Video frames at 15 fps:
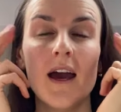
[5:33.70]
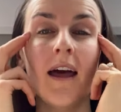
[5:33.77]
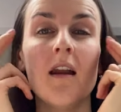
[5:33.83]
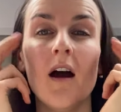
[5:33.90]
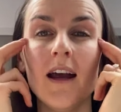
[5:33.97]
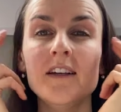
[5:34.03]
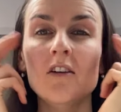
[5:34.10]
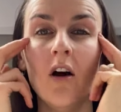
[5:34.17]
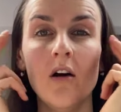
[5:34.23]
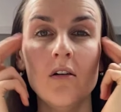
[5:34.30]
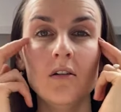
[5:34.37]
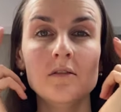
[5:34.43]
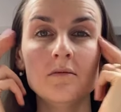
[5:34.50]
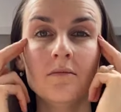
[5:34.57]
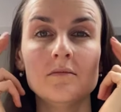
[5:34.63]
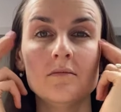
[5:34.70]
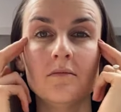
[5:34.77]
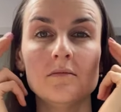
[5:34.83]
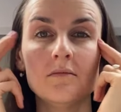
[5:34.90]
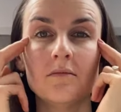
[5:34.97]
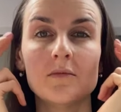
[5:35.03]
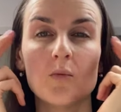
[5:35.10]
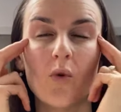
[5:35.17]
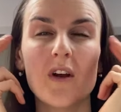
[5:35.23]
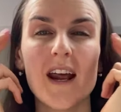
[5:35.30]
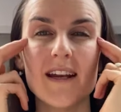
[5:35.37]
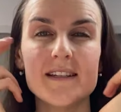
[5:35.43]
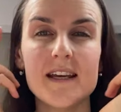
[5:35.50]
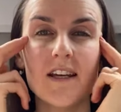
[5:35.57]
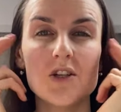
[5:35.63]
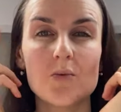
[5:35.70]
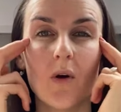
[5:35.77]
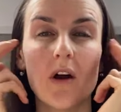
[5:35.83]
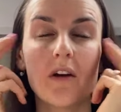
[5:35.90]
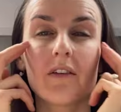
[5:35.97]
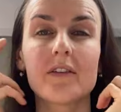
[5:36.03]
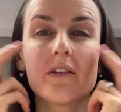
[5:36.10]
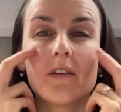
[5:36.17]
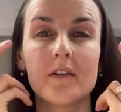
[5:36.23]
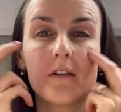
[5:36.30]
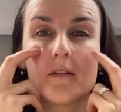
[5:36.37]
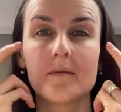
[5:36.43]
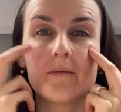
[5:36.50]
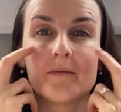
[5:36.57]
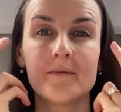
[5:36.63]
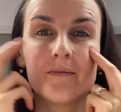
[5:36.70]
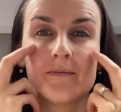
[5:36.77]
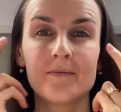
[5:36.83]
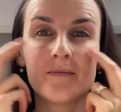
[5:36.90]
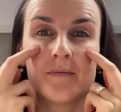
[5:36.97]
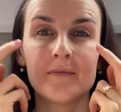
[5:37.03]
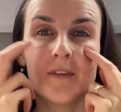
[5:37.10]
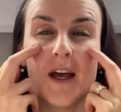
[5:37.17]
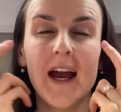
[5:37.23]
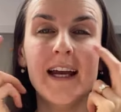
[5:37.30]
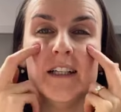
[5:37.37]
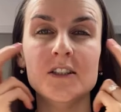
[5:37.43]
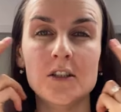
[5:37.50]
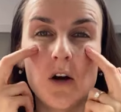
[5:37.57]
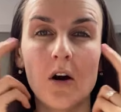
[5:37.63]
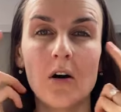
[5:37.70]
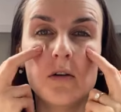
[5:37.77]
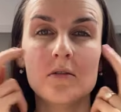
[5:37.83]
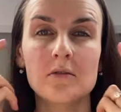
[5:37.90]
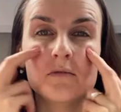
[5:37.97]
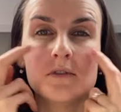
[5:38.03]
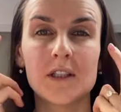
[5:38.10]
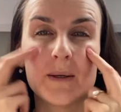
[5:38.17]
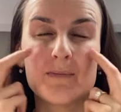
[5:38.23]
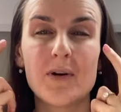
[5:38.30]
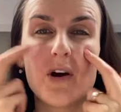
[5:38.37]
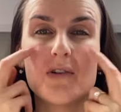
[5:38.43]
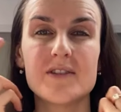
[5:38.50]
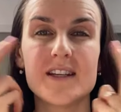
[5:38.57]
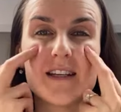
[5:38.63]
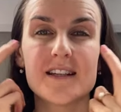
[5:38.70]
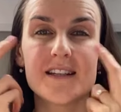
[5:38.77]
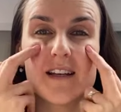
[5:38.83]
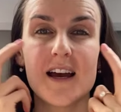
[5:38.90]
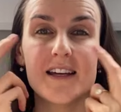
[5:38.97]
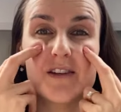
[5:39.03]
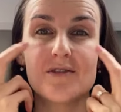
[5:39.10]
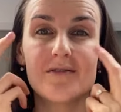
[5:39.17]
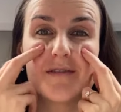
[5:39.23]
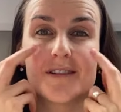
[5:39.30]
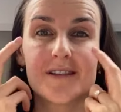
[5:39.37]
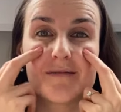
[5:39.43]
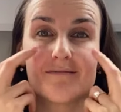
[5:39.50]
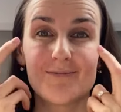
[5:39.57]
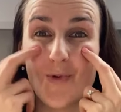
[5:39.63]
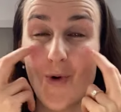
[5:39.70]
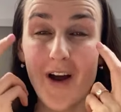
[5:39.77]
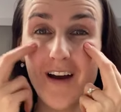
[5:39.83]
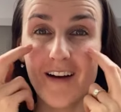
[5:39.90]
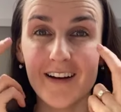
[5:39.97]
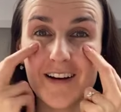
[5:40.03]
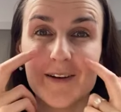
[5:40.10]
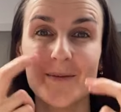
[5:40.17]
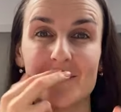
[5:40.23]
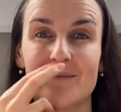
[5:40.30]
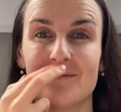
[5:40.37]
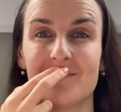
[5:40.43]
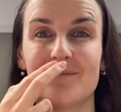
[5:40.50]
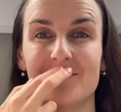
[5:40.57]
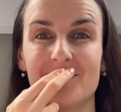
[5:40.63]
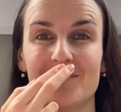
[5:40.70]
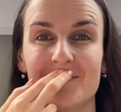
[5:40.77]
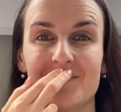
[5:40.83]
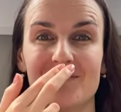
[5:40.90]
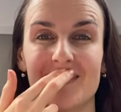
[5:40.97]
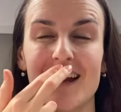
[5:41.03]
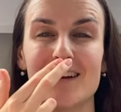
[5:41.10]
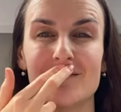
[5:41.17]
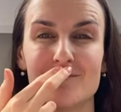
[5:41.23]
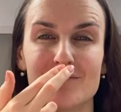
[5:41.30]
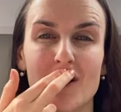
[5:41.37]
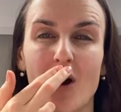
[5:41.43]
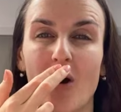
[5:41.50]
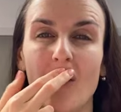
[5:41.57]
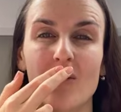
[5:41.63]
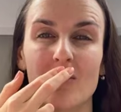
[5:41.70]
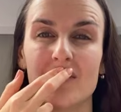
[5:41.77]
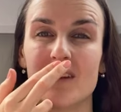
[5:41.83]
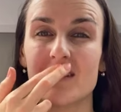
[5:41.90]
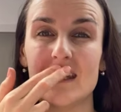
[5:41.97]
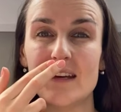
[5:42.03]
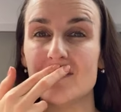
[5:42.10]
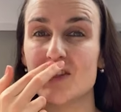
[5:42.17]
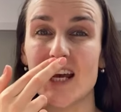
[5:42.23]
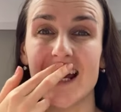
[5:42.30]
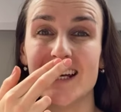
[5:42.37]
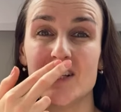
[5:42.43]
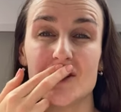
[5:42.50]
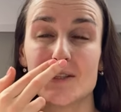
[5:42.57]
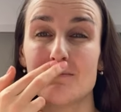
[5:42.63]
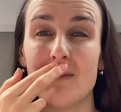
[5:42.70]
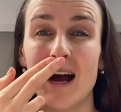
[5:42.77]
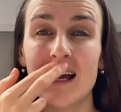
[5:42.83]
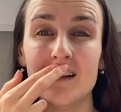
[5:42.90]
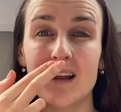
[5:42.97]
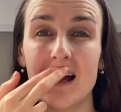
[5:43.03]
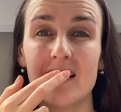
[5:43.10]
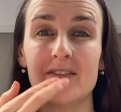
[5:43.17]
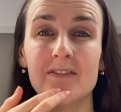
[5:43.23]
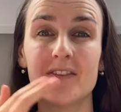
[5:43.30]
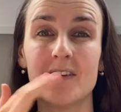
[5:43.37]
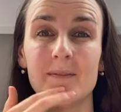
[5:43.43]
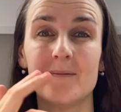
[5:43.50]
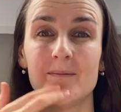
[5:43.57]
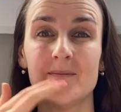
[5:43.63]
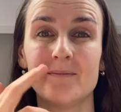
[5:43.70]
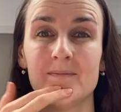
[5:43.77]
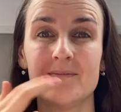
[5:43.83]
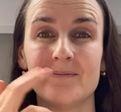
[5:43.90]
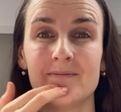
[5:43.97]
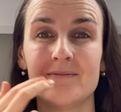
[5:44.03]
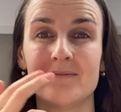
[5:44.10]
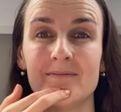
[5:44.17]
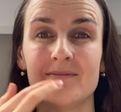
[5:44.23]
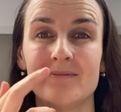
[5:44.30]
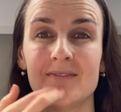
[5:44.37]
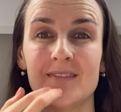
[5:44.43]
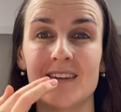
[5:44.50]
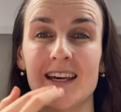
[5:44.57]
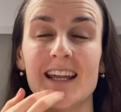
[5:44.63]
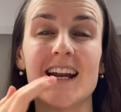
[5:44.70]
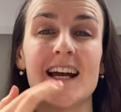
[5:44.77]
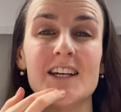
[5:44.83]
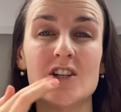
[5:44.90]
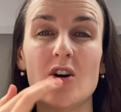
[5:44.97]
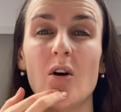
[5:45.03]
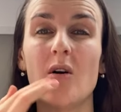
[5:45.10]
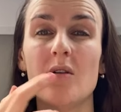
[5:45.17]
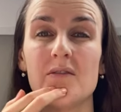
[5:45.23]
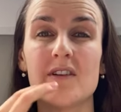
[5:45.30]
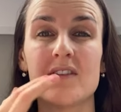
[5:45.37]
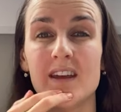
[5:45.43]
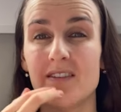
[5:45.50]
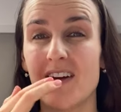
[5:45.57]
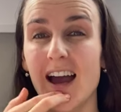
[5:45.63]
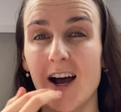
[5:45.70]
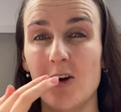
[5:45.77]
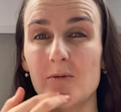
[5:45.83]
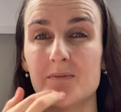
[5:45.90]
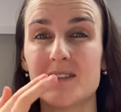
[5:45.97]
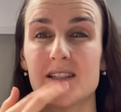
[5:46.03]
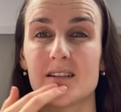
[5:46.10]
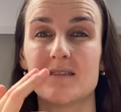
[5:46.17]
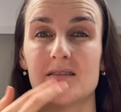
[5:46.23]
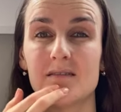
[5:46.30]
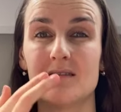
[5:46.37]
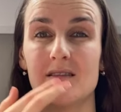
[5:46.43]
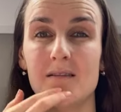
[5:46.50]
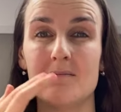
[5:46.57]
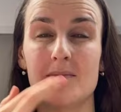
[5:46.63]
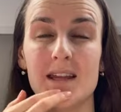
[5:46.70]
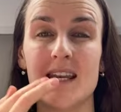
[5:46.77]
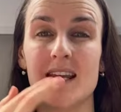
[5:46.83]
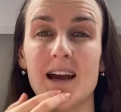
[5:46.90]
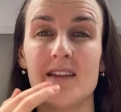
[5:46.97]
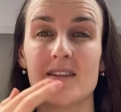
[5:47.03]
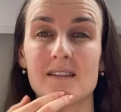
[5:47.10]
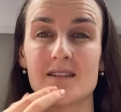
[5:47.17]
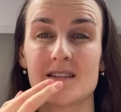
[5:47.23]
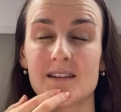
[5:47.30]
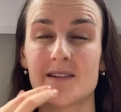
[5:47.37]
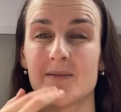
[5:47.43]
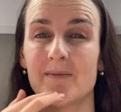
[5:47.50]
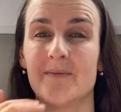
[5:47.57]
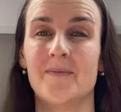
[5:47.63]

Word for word: And I know what I teach works. I know the processes I use work. I know that they've changed my life. And I know that they've helped many others.